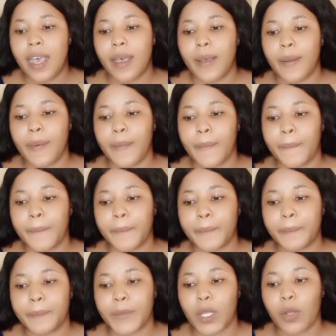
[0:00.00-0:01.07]

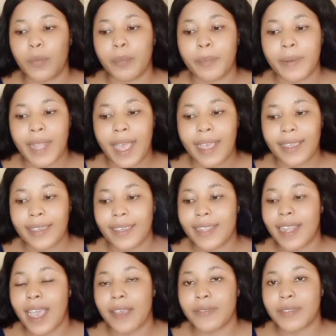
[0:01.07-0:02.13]
on black
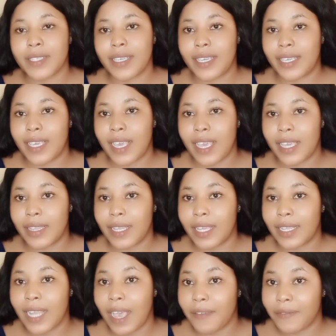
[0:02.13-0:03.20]
and
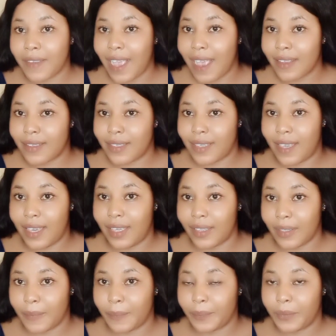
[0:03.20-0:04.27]
half-caste
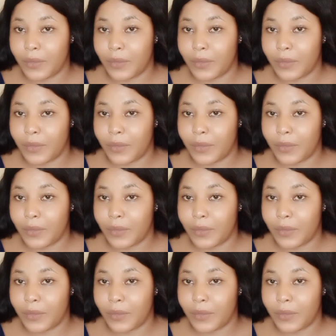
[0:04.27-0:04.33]
skin.